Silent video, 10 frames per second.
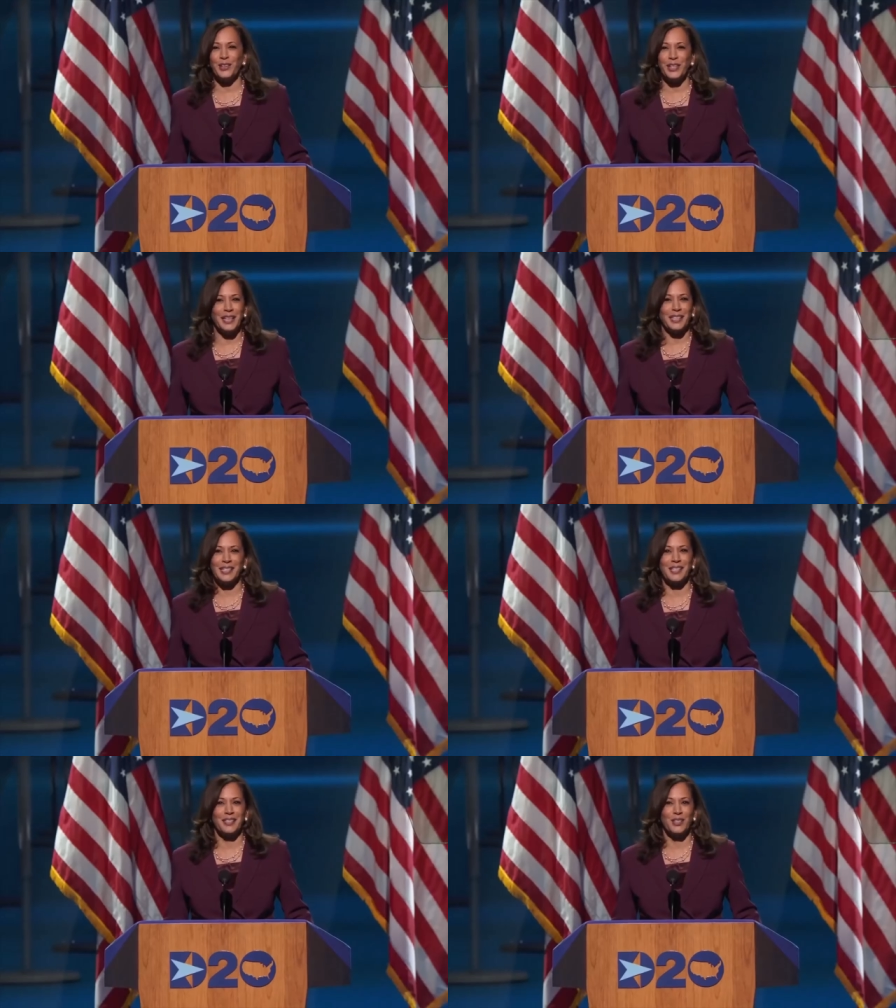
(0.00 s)

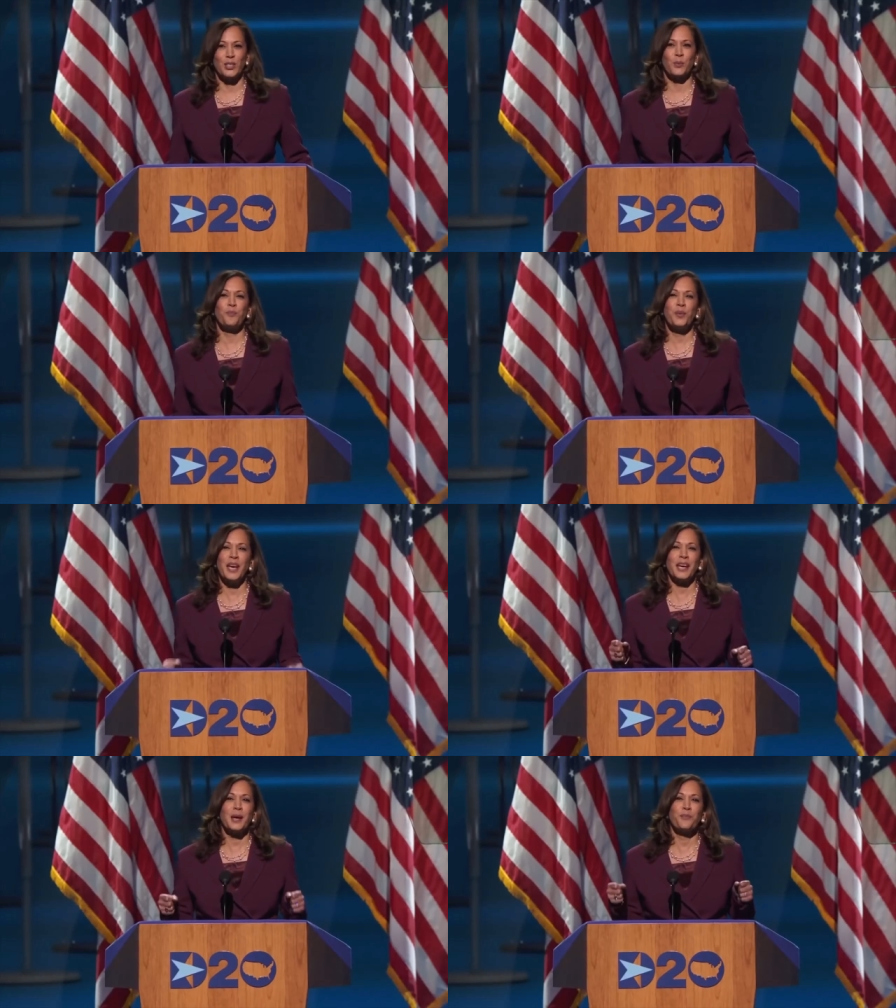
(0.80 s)
us to
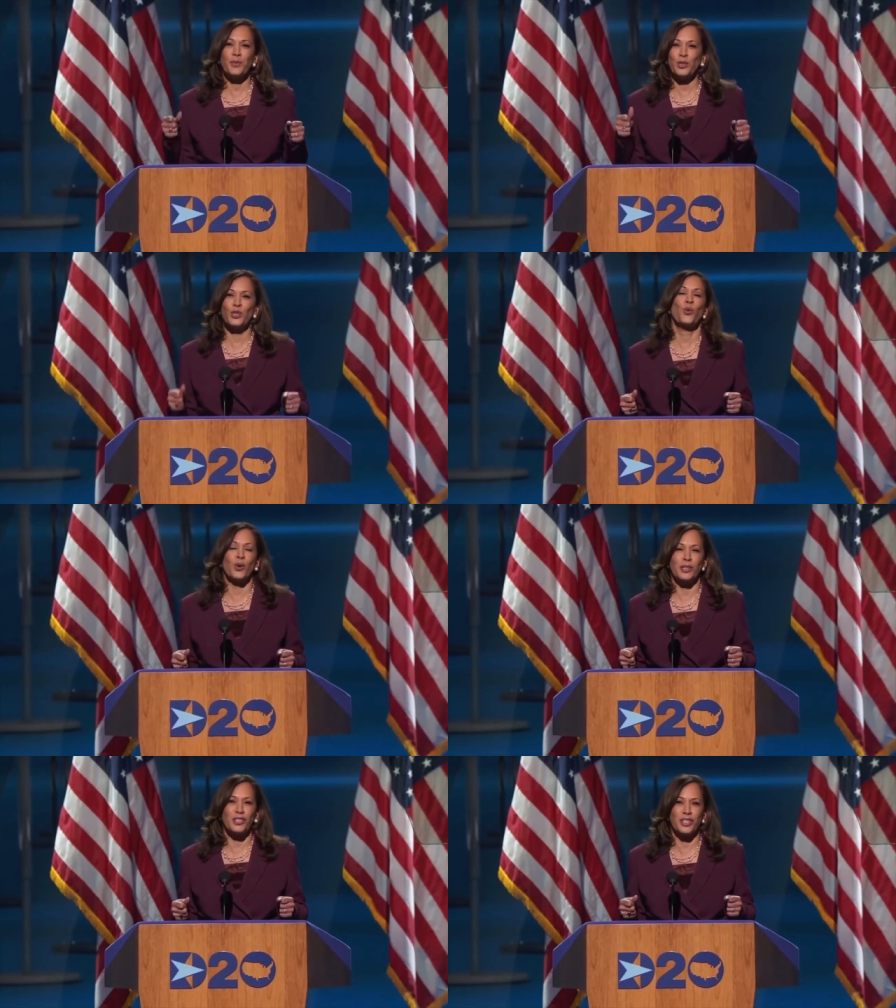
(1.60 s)
pick up the
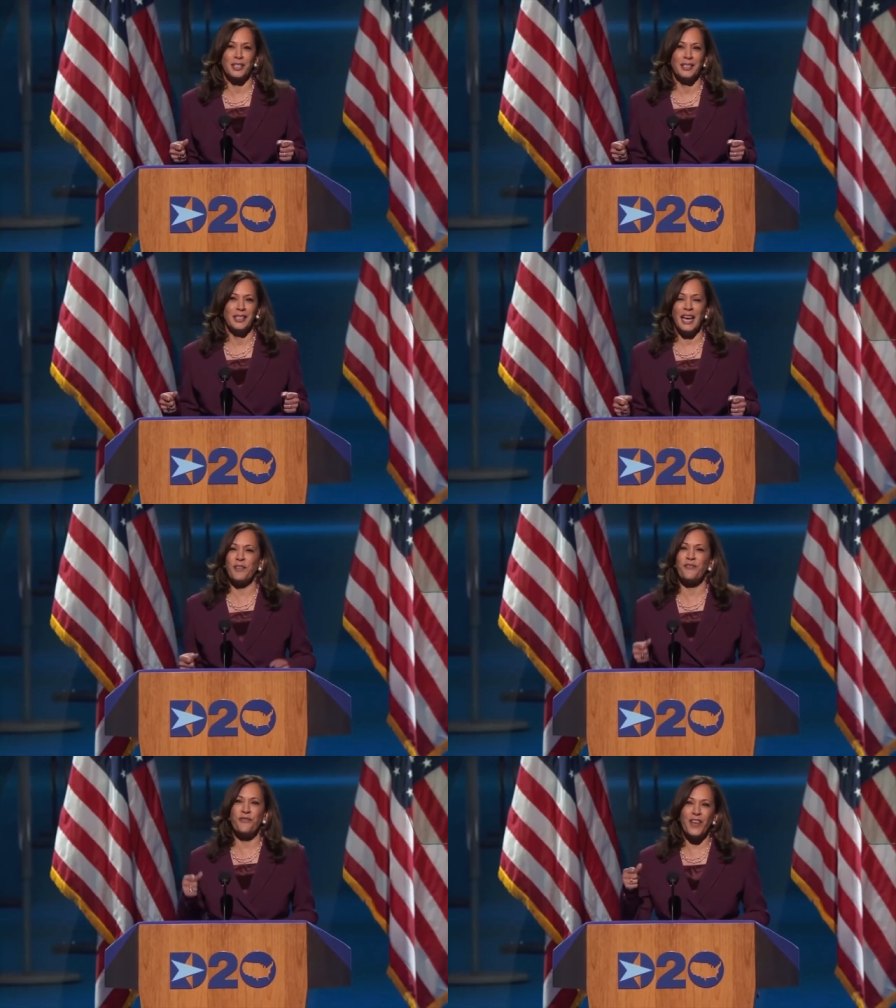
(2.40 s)
torch and
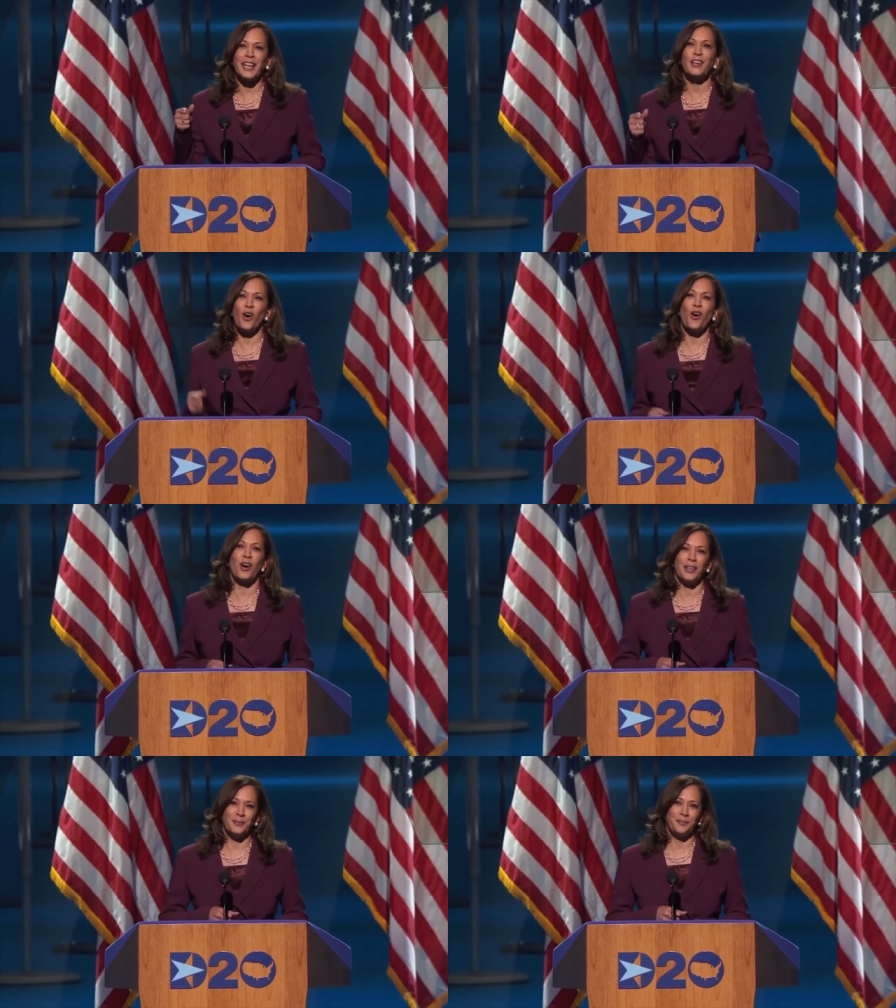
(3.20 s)
fight
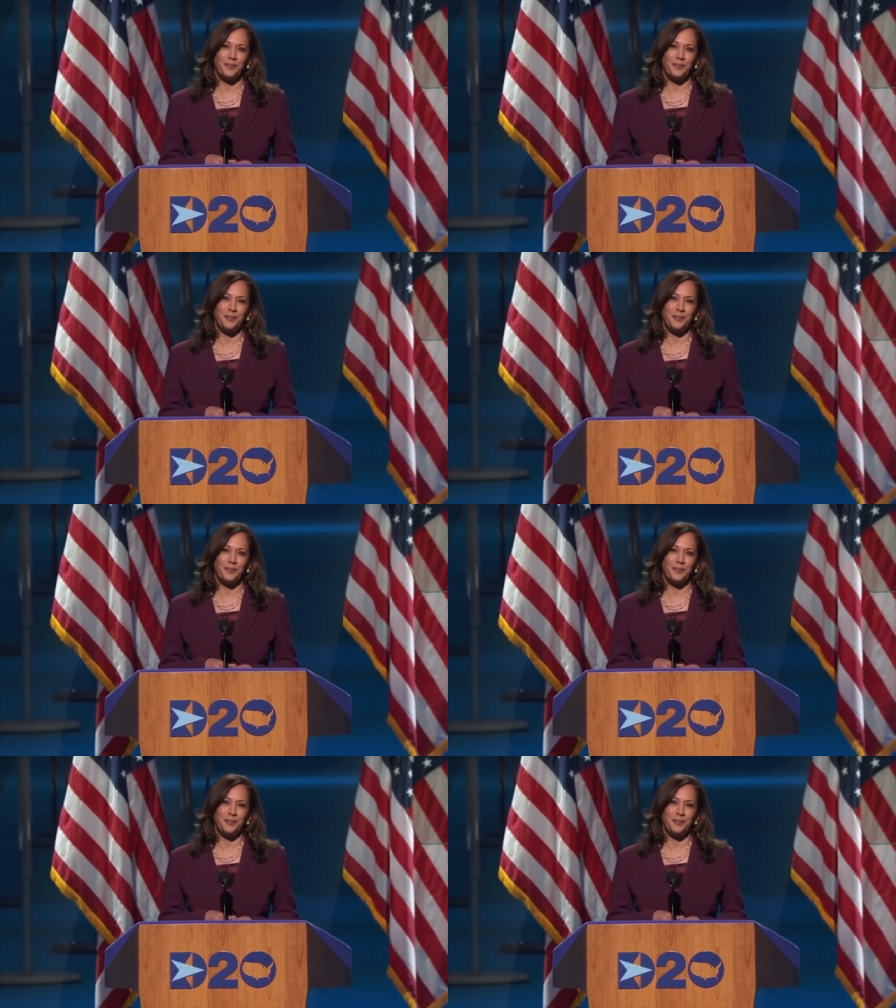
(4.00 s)
on.